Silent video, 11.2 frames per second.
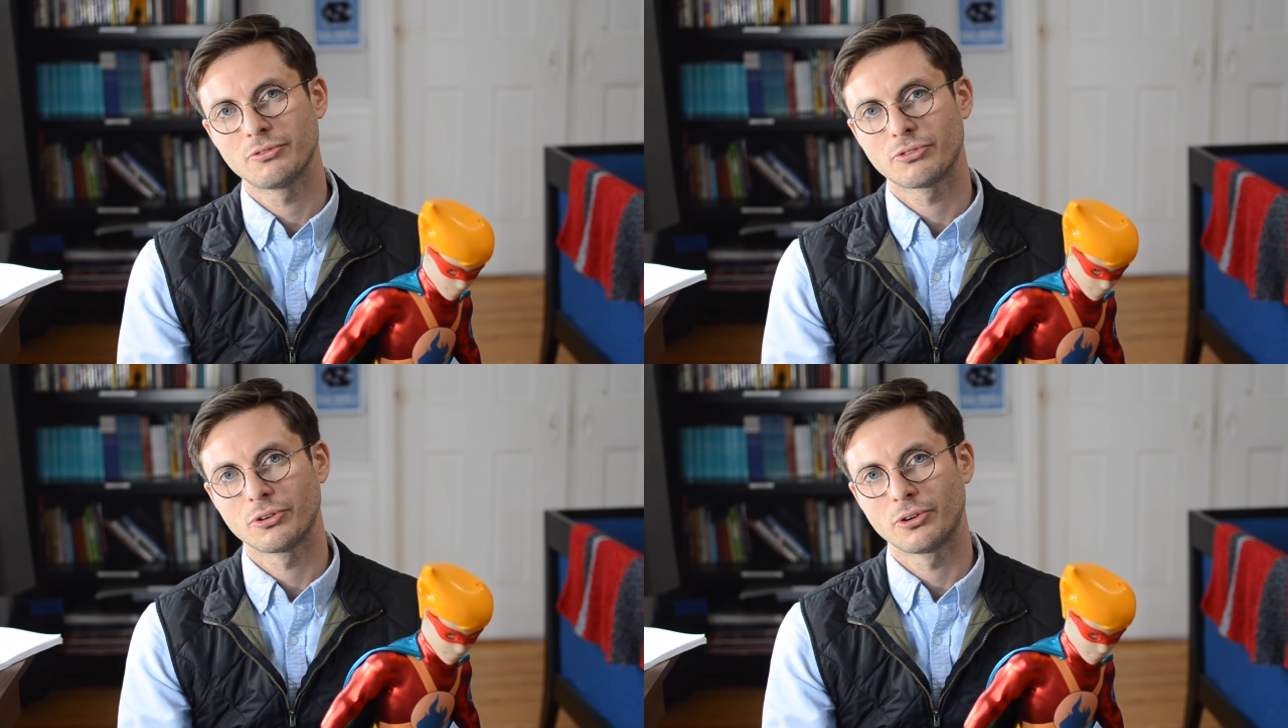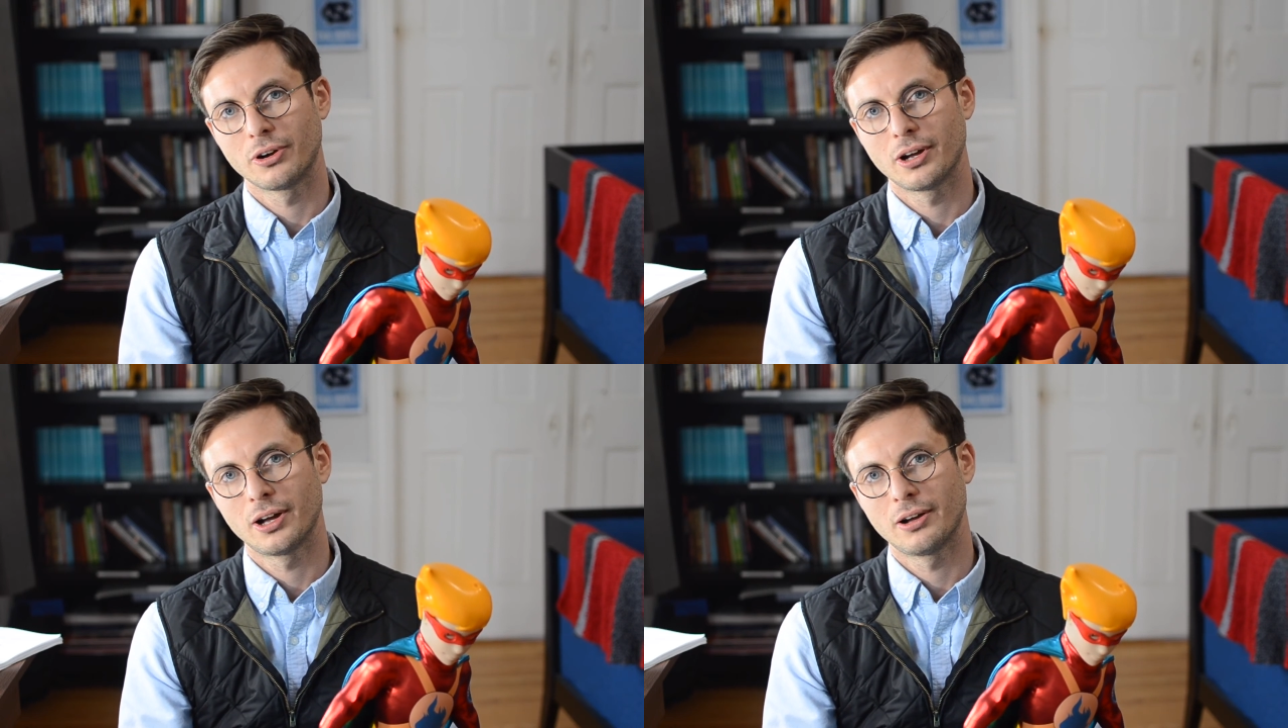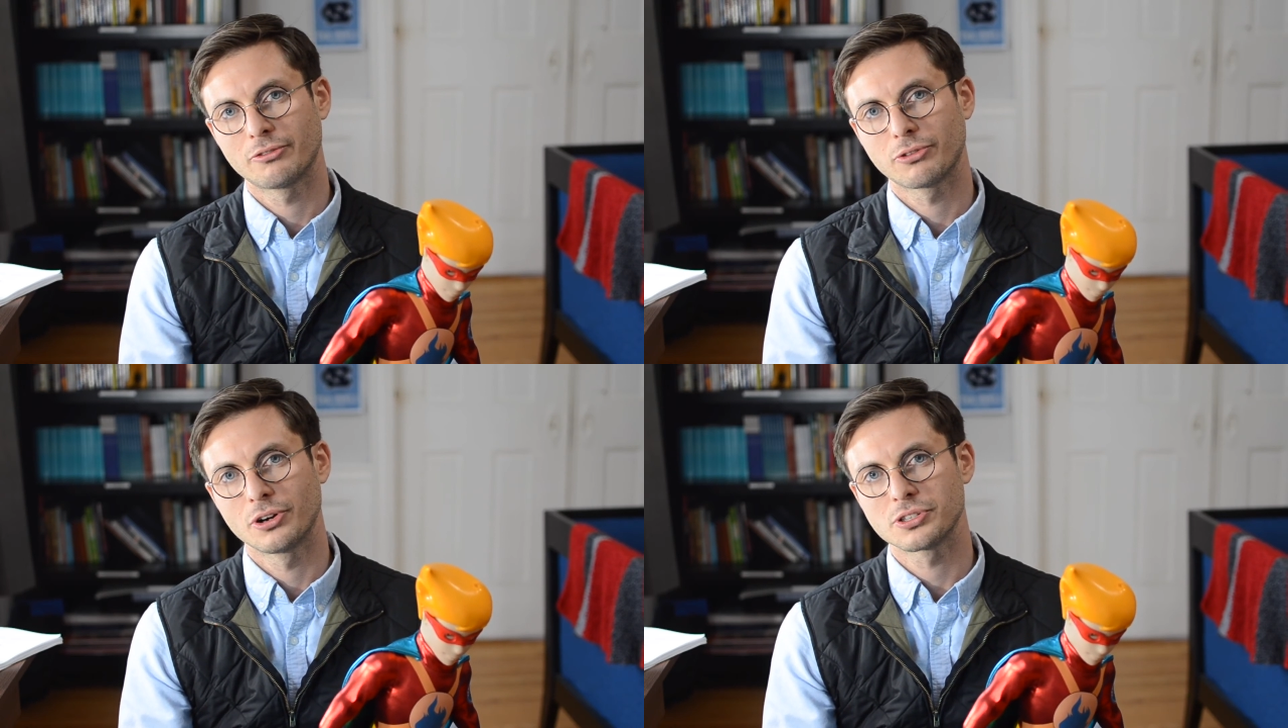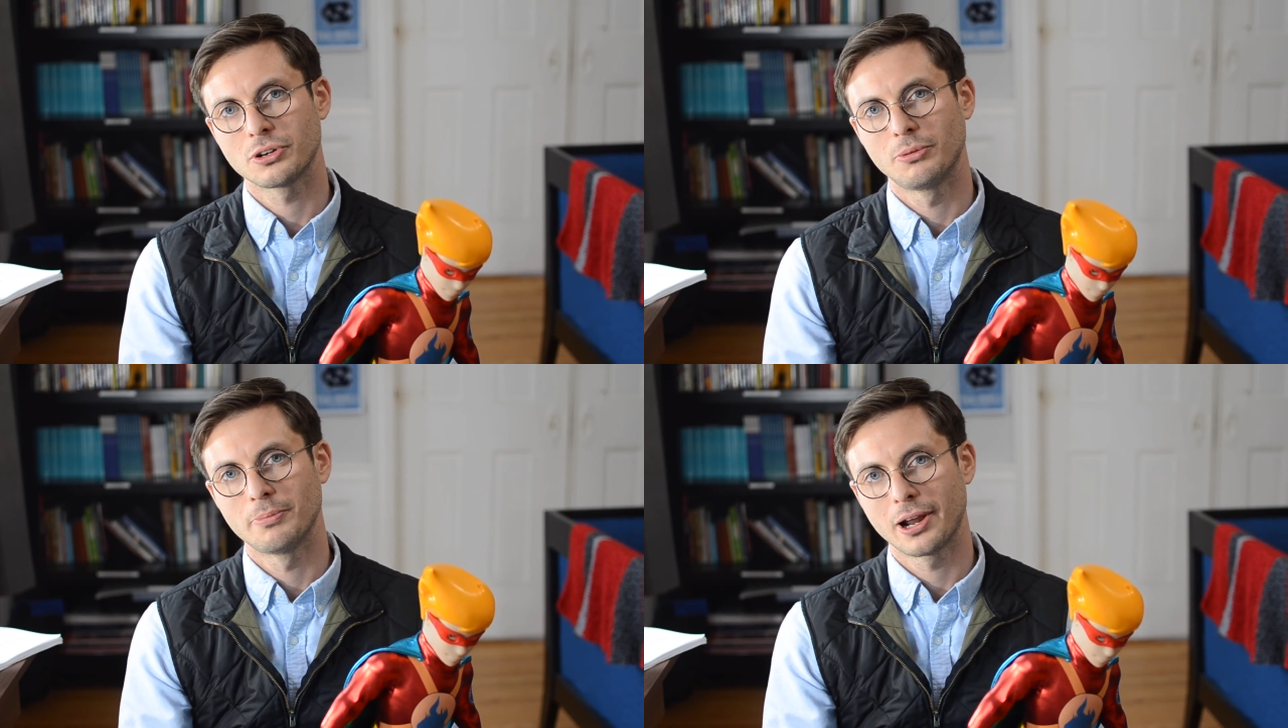for its
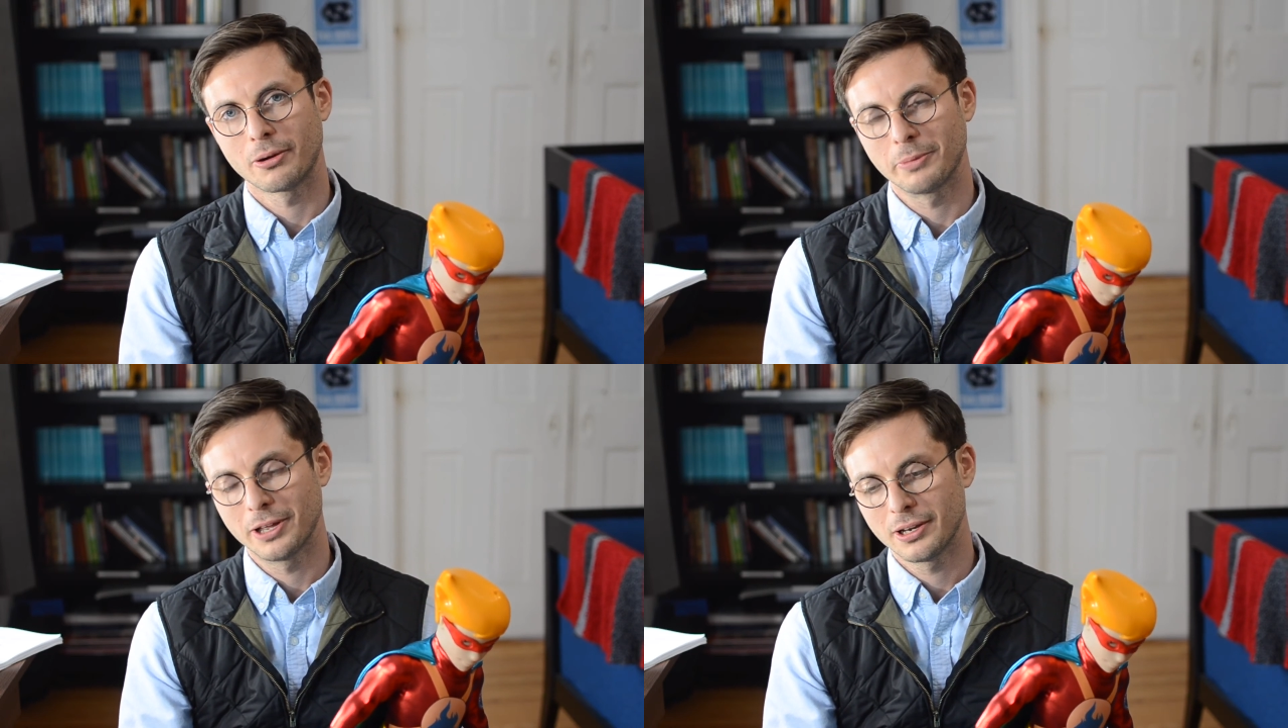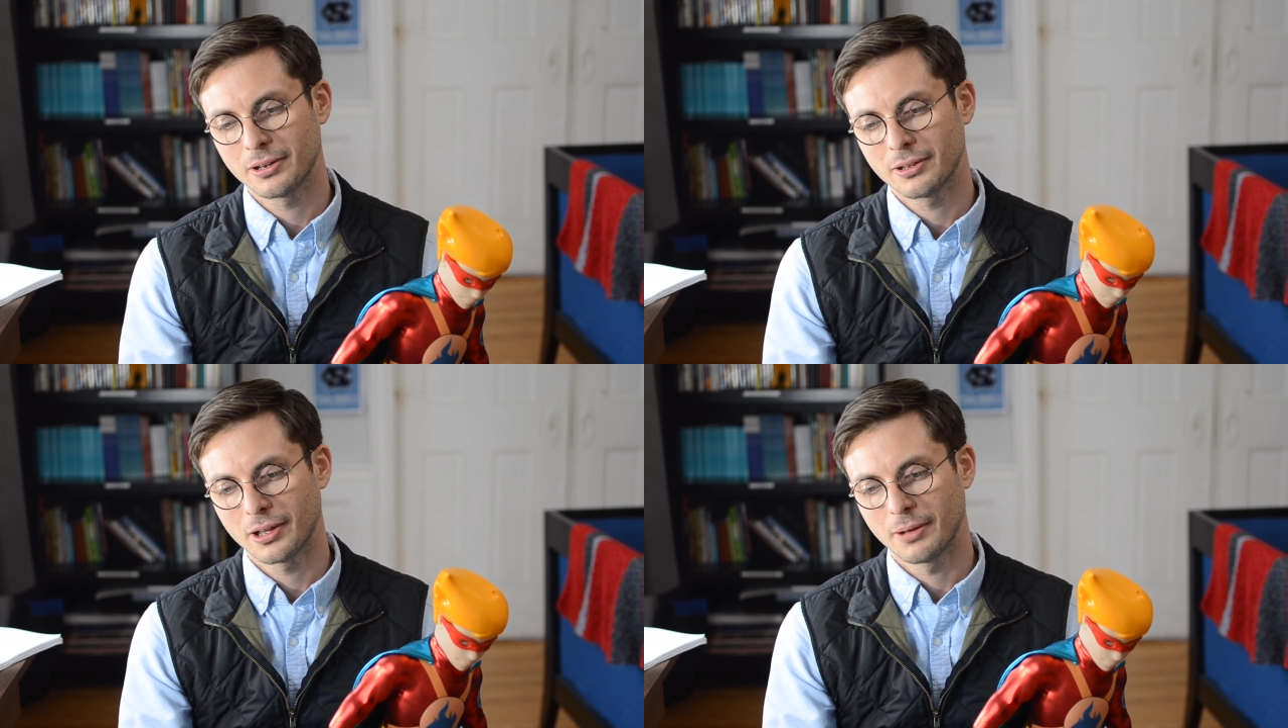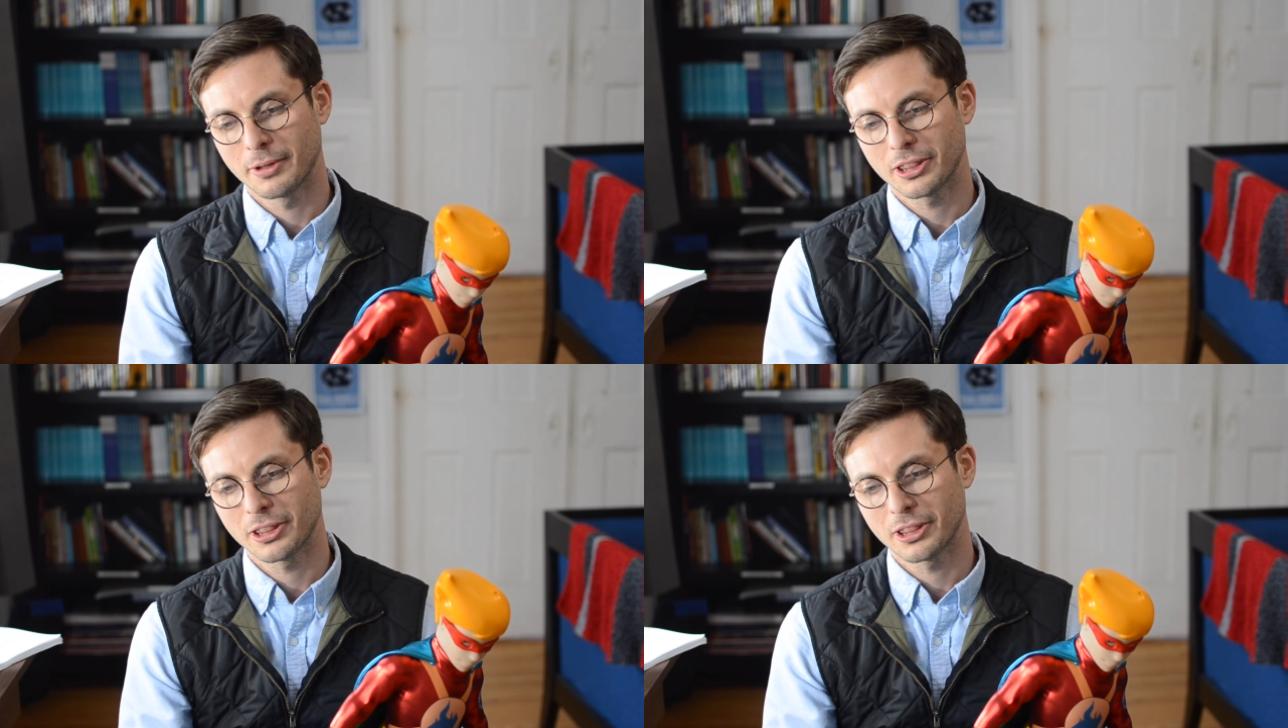own betterment. I